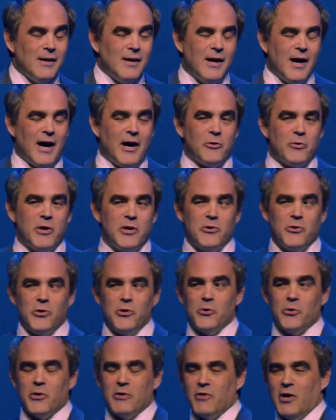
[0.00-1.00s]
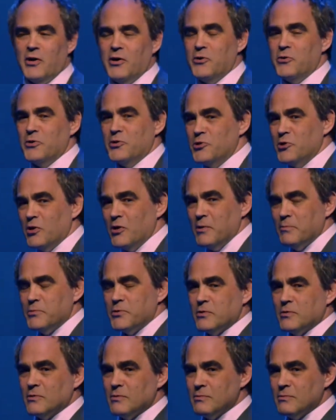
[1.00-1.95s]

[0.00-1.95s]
How do I know you don't have 100 jobs?